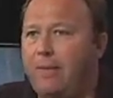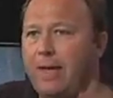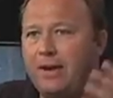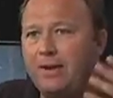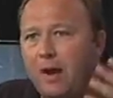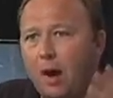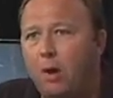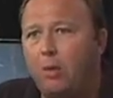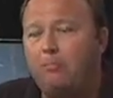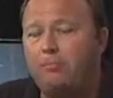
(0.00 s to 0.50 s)
and
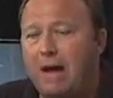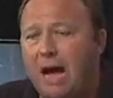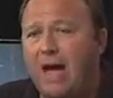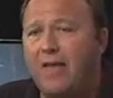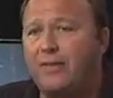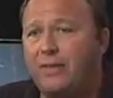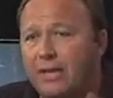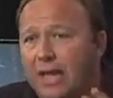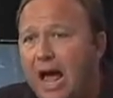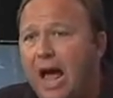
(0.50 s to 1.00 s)
they don't
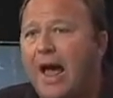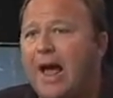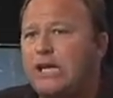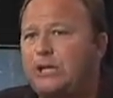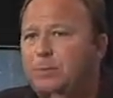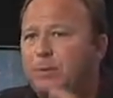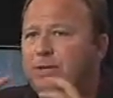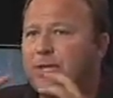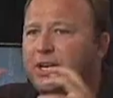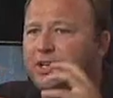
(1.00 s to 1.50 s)
buy the
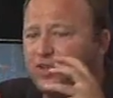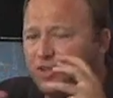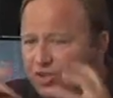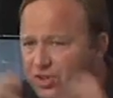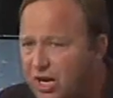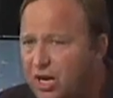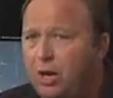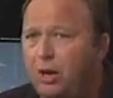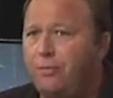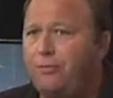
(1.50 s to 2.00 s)
lies, but they
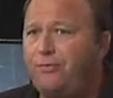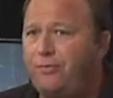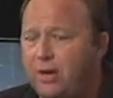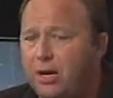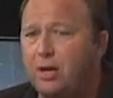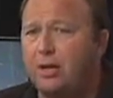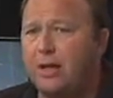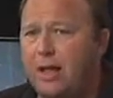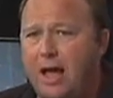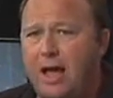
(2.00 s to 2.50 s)
still
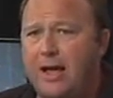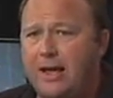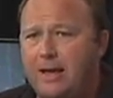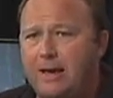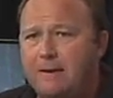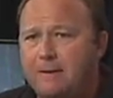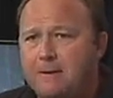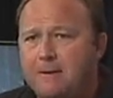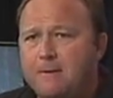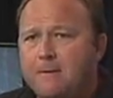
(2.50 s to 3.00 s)
feel
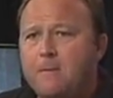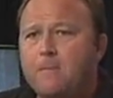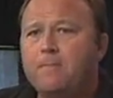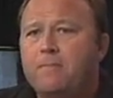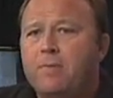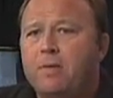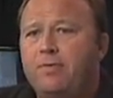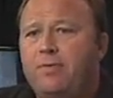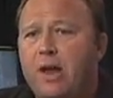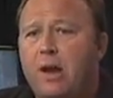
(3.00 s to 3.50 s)
like
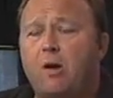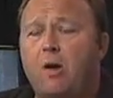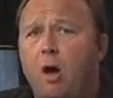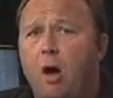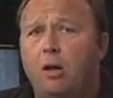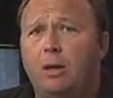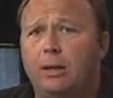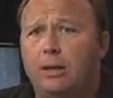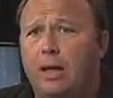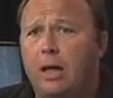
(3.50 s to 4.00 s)

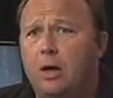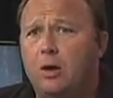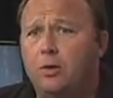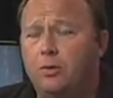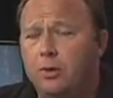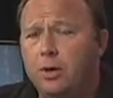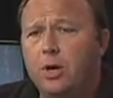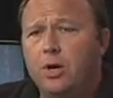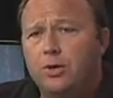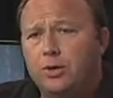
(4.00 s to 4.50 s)
they're all
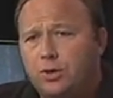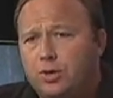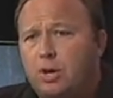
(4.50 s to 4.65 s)
alone.